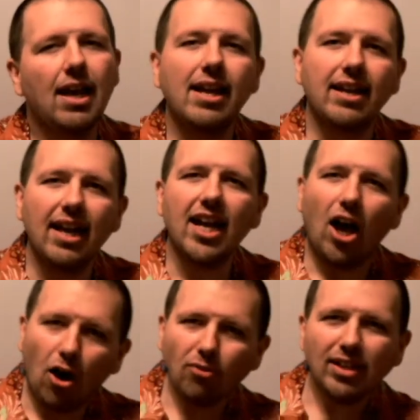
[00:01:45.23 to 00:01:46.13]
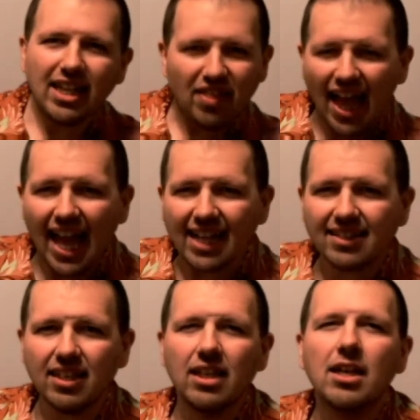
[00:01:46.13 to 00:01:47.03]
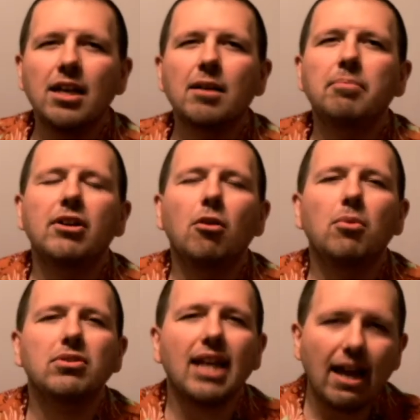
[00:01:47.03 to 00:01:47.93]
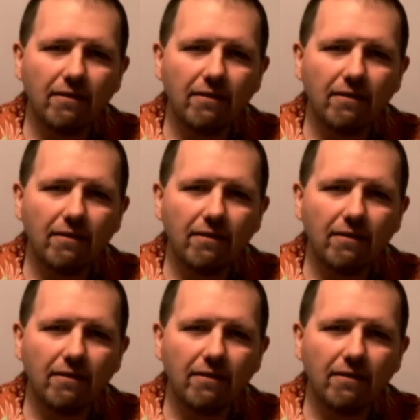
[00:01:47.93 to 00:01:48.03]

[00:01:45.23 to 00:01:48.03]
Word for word: And not only that, but almost